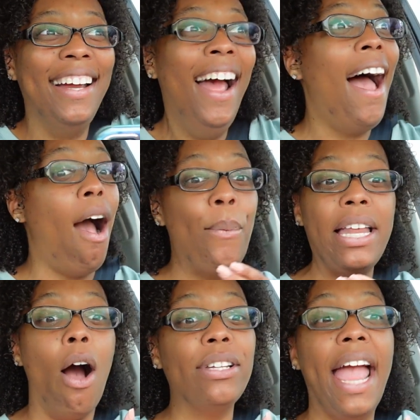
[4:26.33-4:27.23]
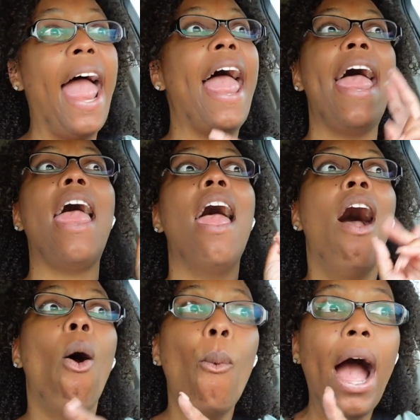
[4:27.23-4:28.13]
We only had
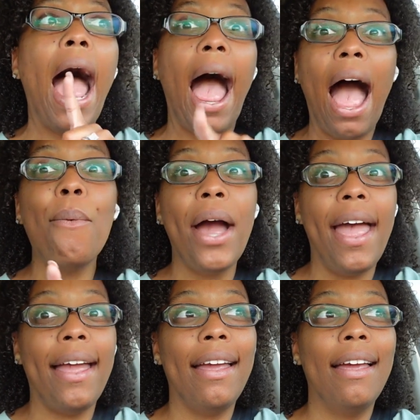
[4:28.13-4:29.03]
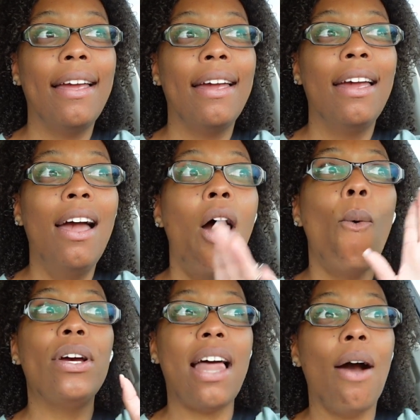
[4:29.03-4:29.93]
one highway
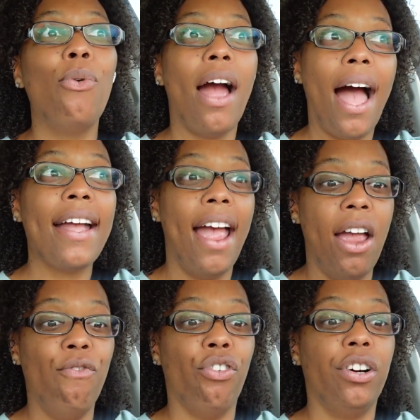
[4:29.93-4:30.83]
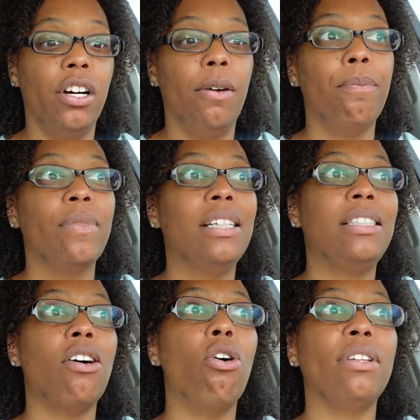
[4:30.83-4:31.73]
where I came from.
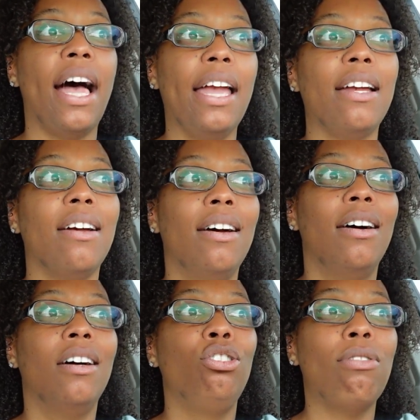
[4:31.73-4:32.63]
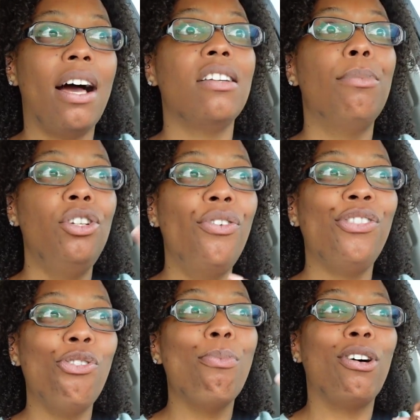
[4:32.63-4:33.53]
So, like, trying to
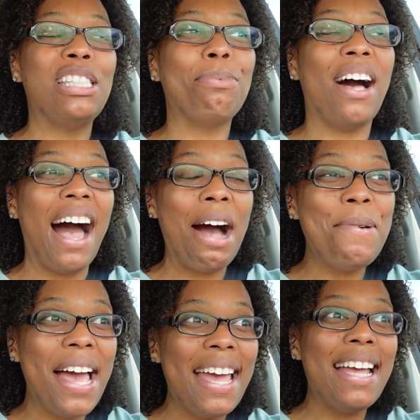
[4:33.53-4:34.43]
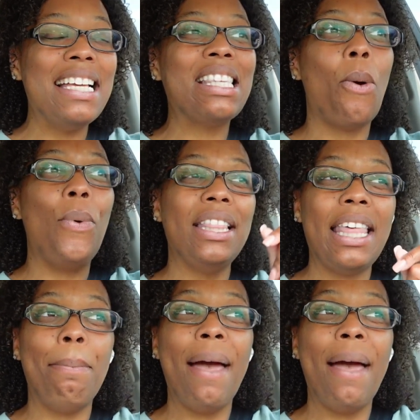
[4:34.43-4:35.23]
maneuver through multiple highways with the